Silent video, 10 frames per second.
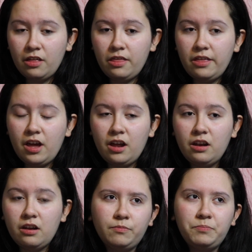
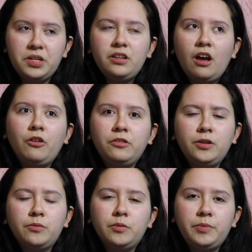then being
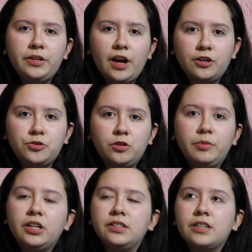healthy would be natural,
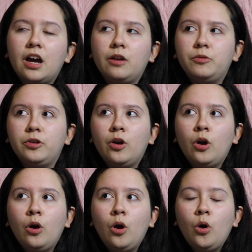because I would
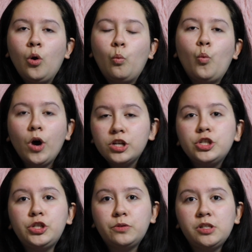want
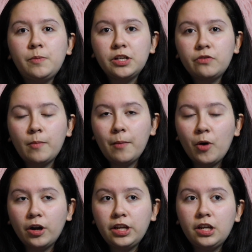to do what's best for my
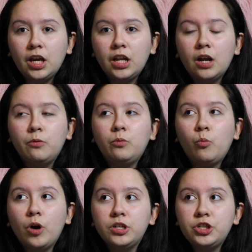body, and I
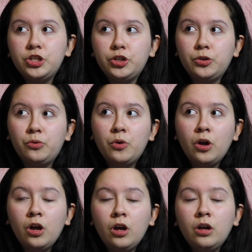would want to do
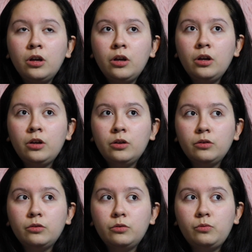
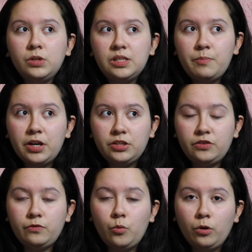what's
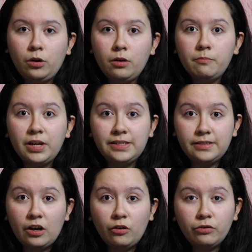best for
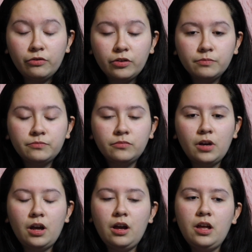myself.
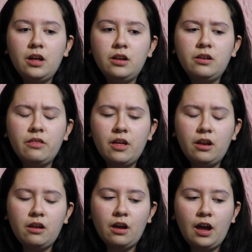And
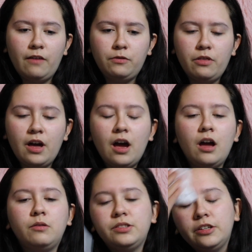then after
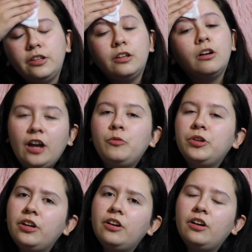that, I was thinking, I
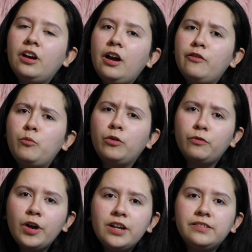want to have more
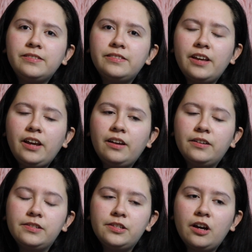friends
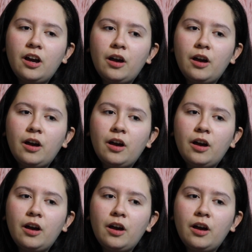and